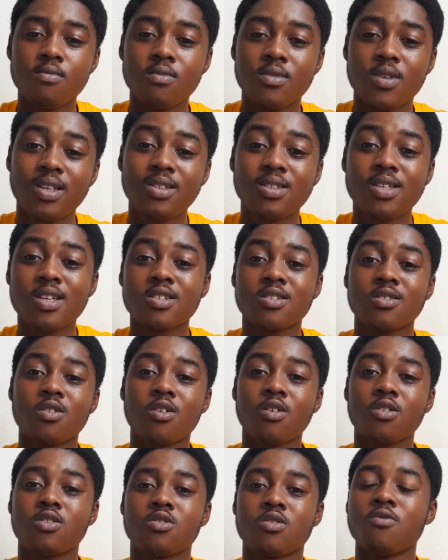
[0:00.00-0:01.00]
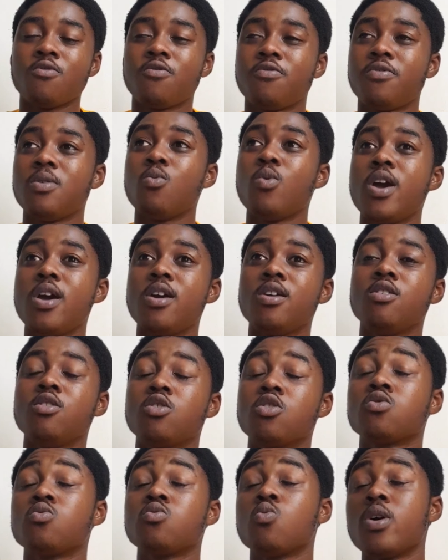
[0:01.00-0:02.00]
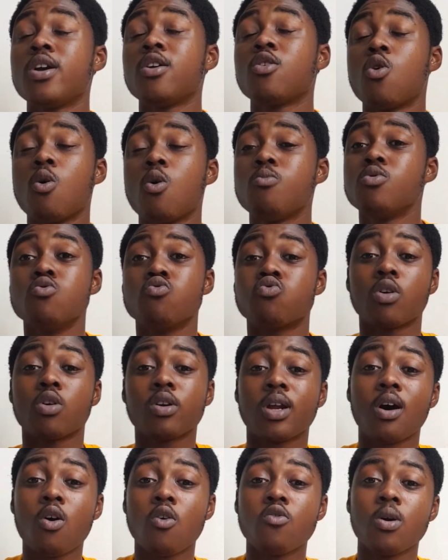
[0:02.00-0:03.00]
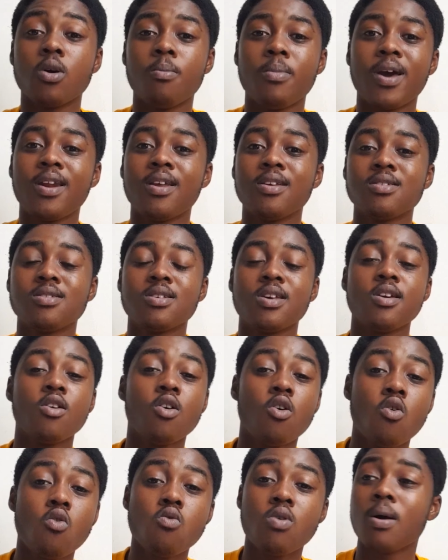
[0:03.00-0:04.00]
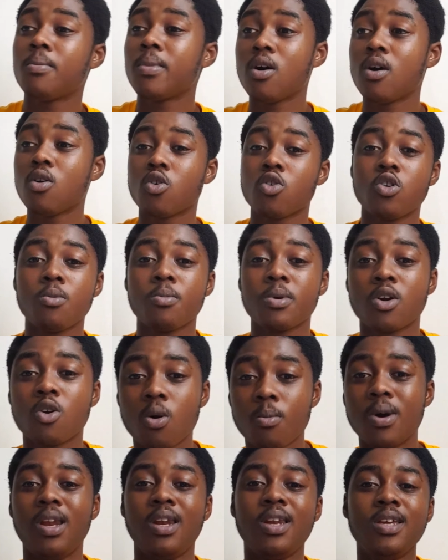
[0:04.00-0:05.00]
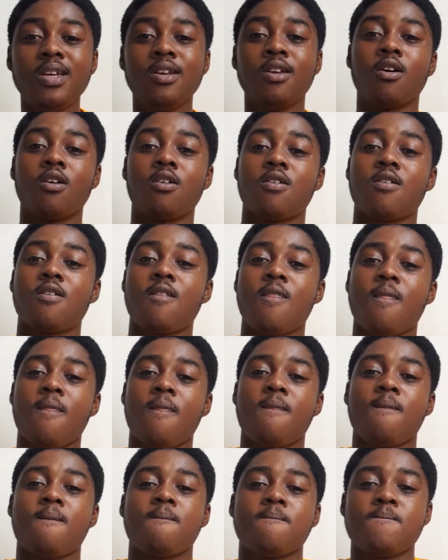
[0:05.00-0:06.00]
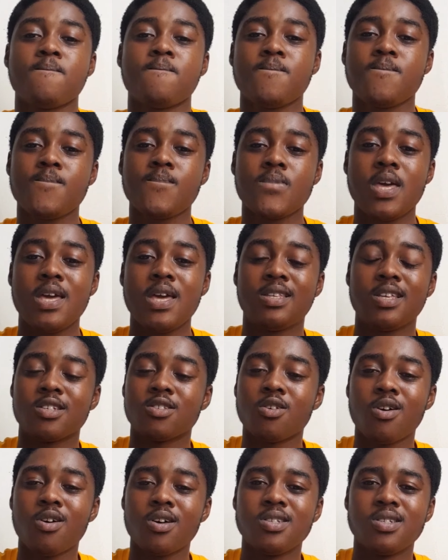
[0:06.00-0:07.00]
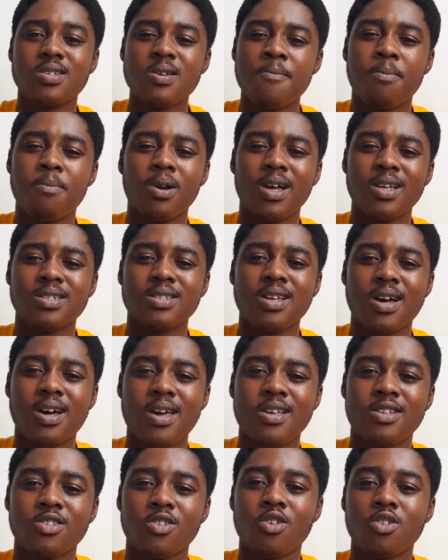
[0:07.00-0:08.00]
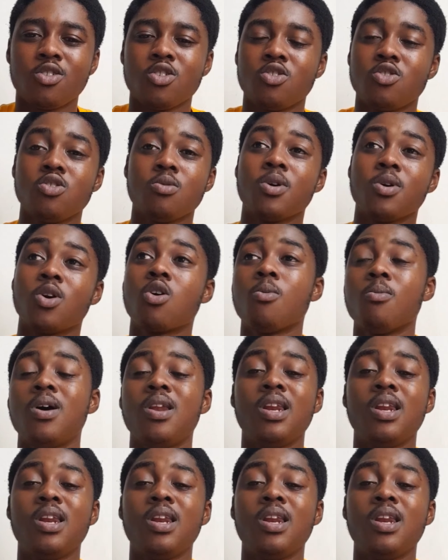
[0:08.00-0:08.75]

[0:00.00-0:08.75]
This is not something where you just wake up, you run out of your bed and say, oh, I'm now going to become a leader. It is not as simple as that. It's not just you become a